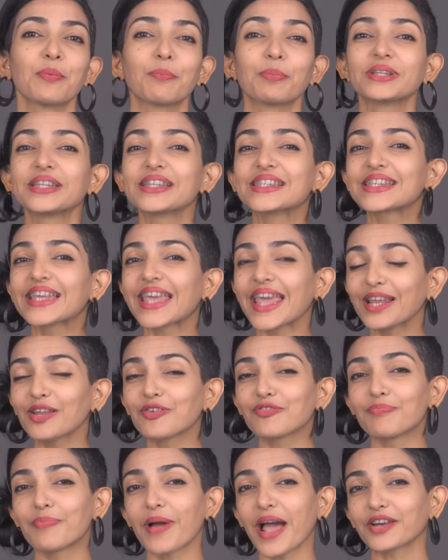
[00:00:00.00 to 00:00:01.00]
But the scale
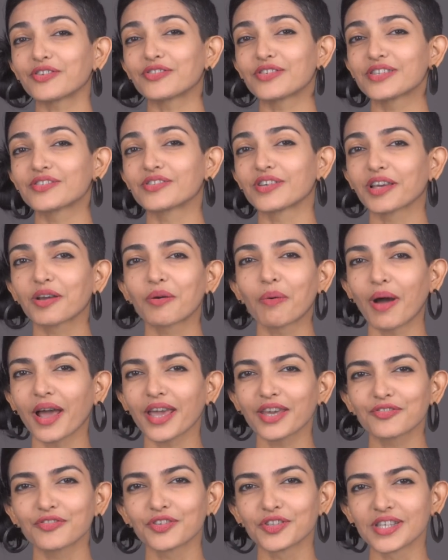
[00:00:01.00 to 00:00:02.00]
of batteries
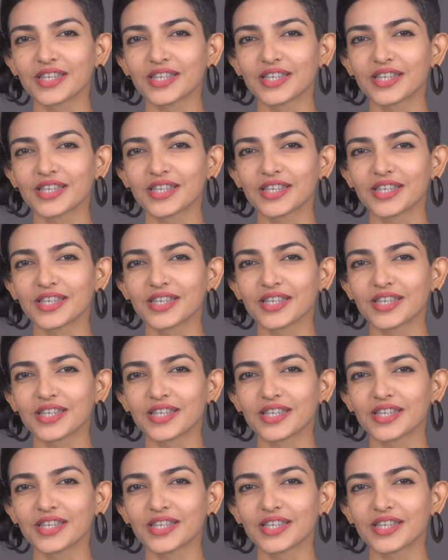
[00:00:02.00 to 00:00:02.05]
required for